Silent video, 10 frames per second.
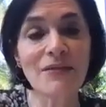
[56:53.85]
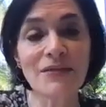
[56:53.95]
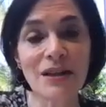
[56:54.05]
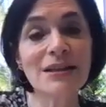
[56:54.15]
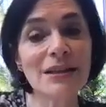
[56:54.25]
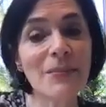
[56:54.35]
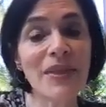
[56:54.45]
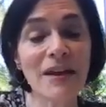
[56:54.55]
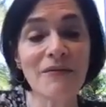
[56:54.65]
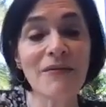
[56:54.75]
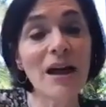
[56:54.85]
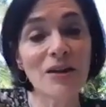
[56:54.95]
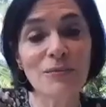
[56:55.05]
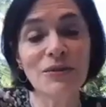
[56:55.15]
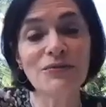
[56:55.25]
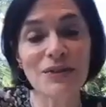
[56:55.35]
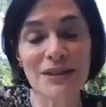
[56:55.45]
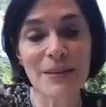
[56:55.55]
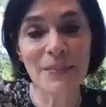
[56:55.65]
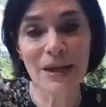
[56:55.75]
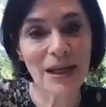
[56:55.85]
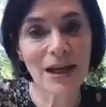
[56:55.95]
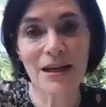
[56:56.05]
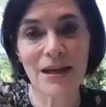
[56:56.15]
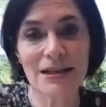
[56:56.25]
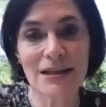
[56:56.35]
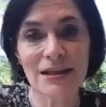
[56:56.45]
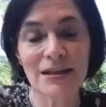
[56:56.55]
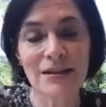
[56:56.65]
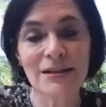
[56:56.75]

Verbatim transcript: I've done something valuable for somebody else.